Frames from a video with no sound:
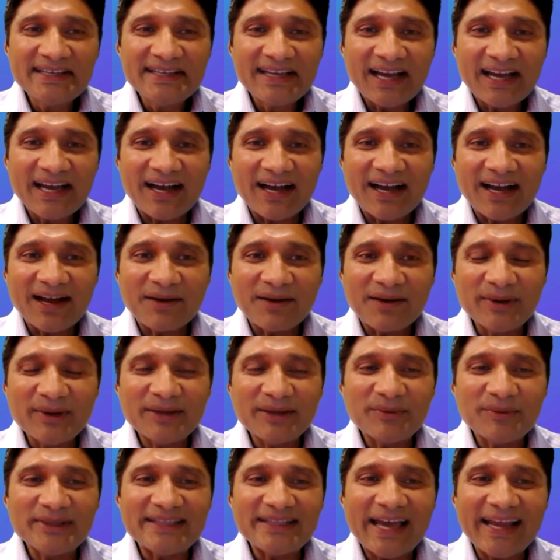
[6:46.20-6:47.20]

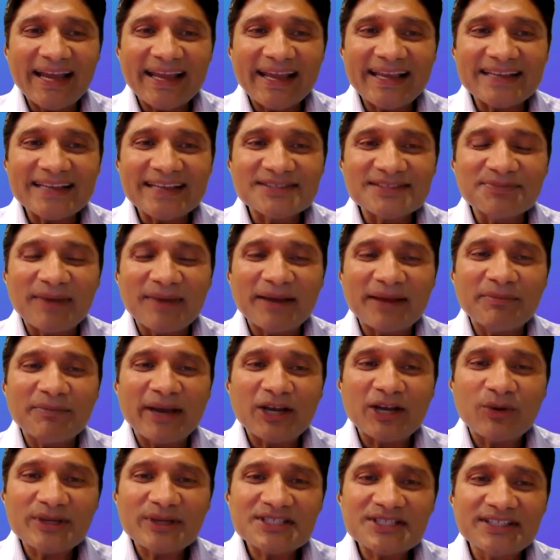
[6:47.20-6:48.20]
With that, I guess my
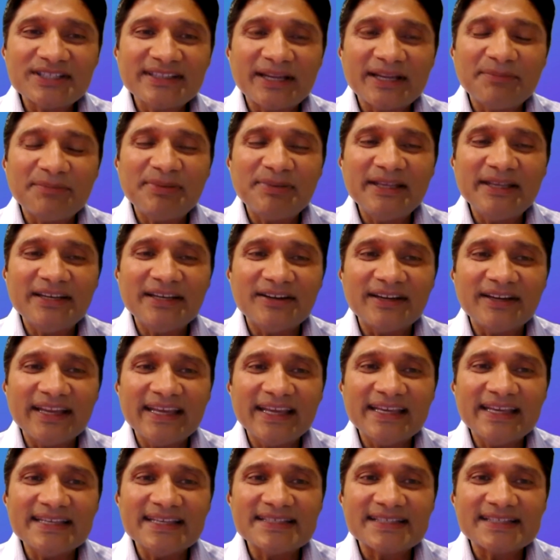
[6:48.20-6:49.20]
question there, Peter,
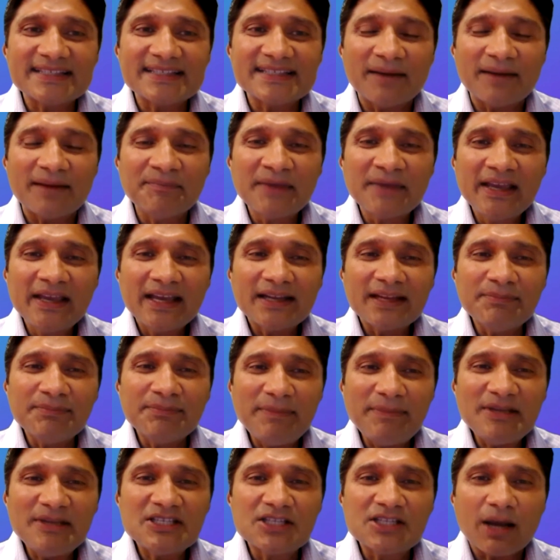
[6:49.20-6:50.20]
is
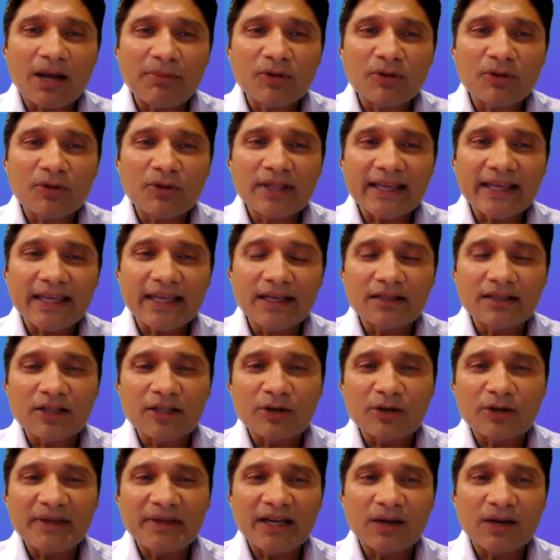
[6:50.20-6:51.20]
maybe double clicking a
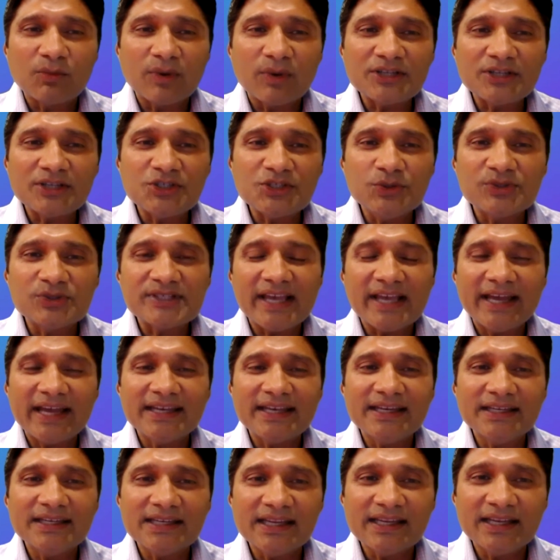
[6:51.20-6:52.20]
little bit on what you
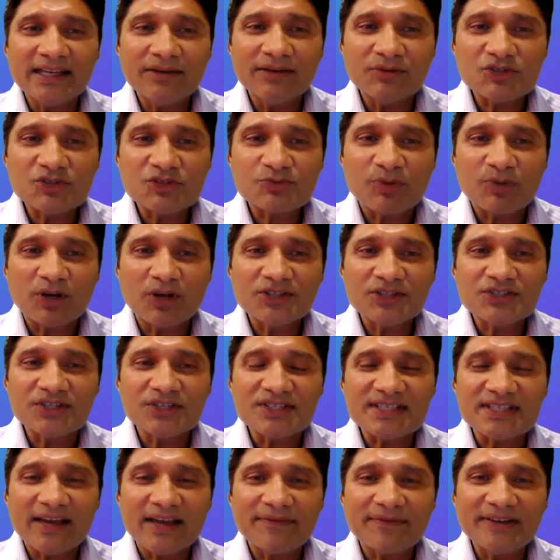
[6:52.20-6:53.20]
said in response to
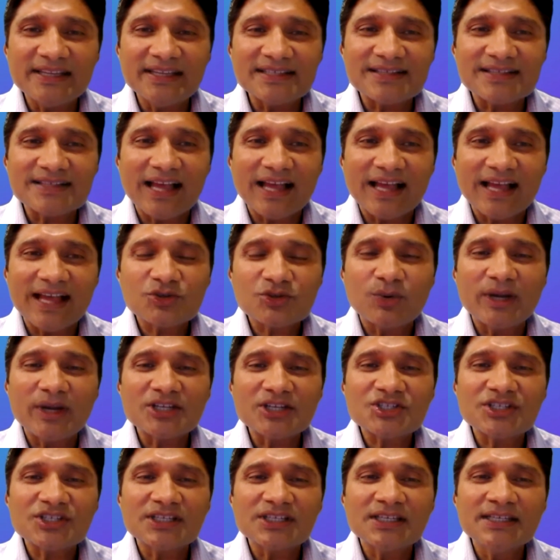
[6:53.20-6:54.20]
Stephanie's last
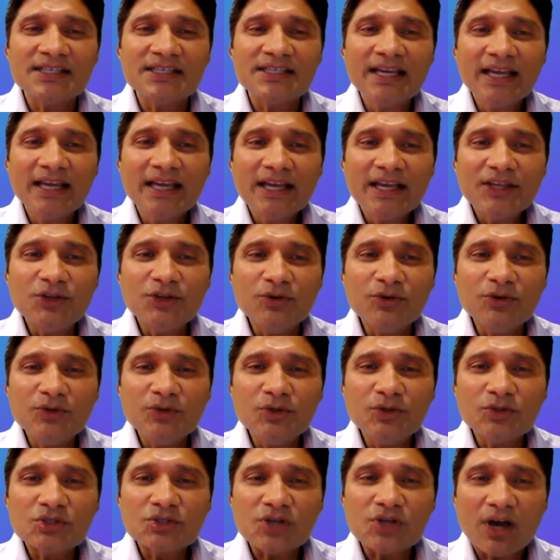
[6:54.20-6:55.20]
question.
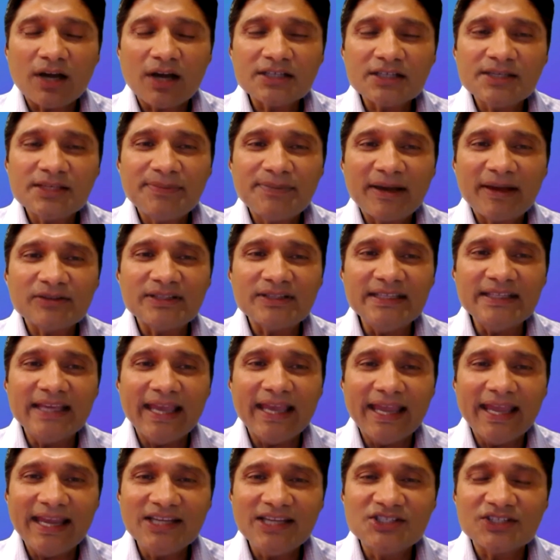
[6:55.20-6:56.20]
You talked about the
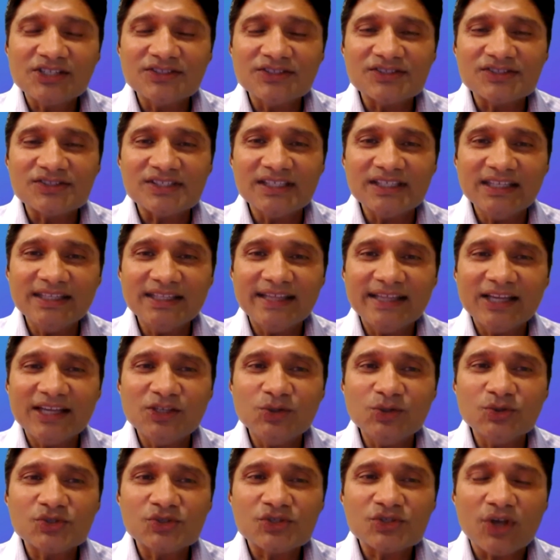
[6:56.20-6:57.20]
agency that
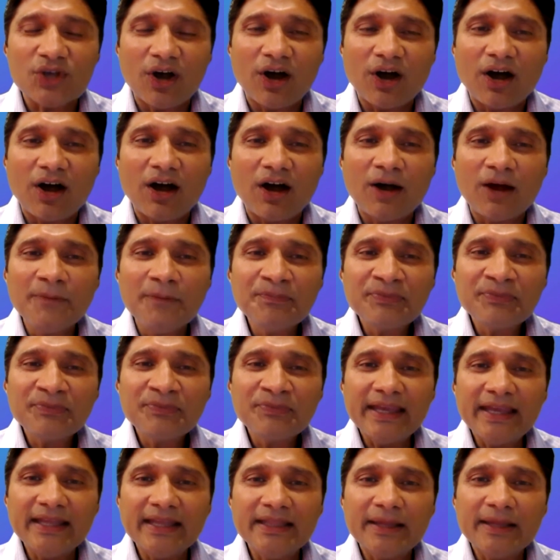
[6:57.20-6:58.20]
you saw
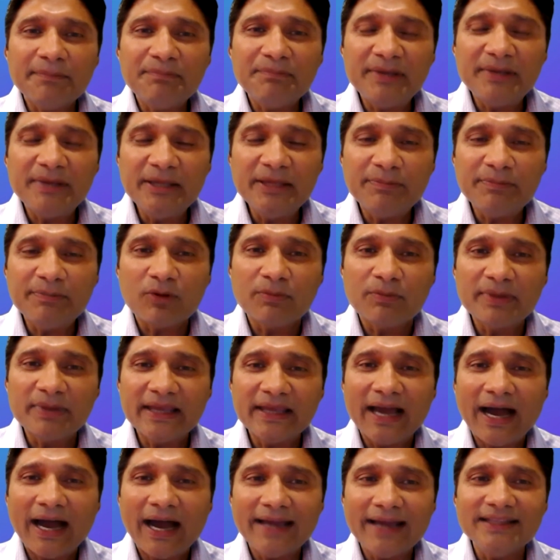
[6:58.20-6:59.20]
in the people
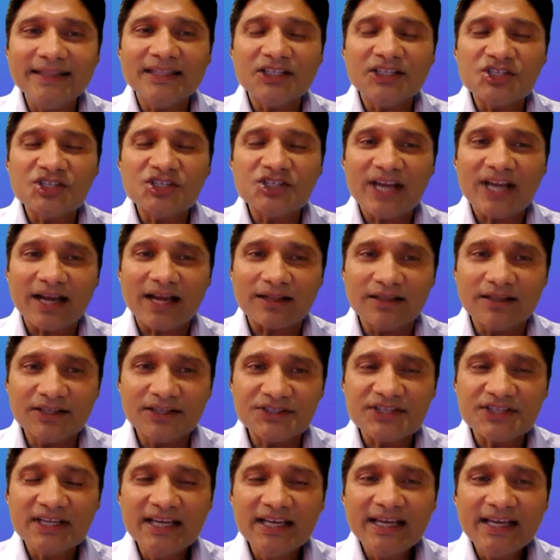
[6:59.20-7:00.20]
behind the
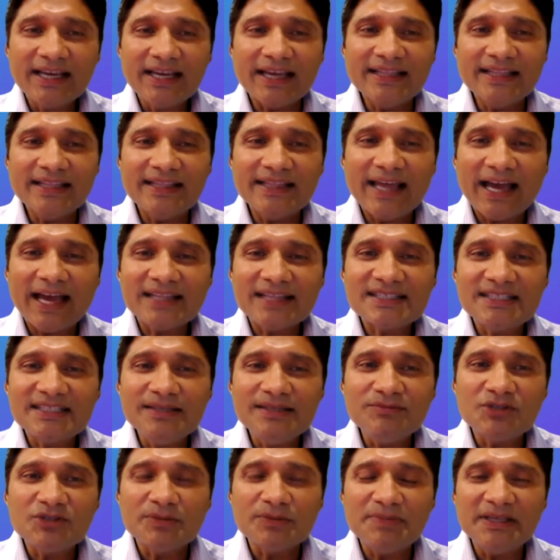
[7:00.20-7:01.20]
checklist, and that
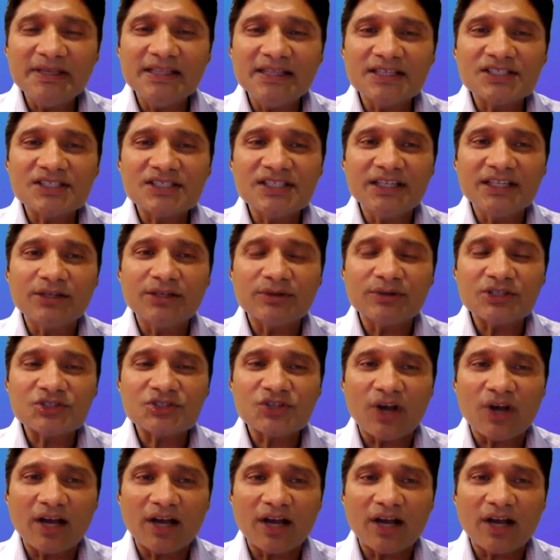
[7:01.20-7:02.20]
seemed to be the secret
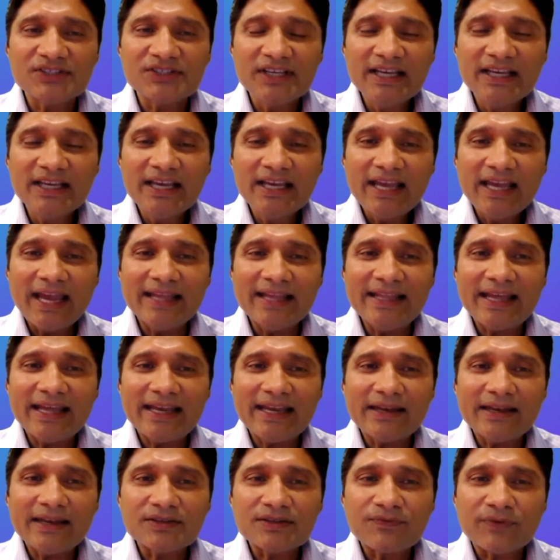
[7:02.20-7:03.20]
sauce. And
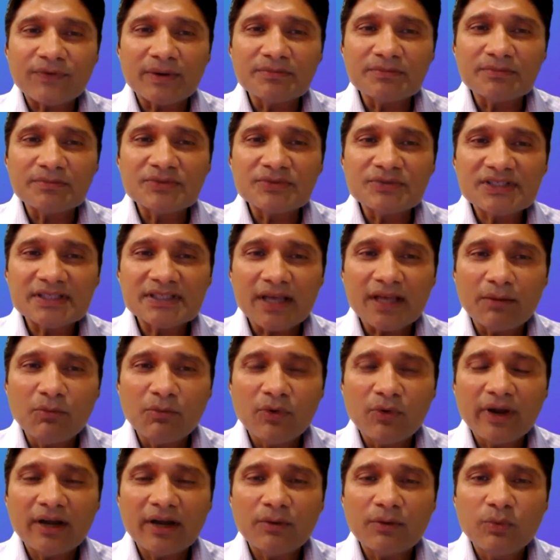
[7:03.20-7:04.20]
then from
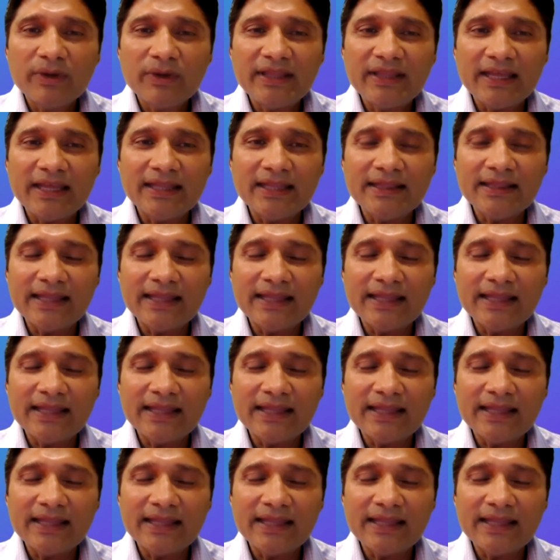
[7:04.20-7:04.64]
somewhere within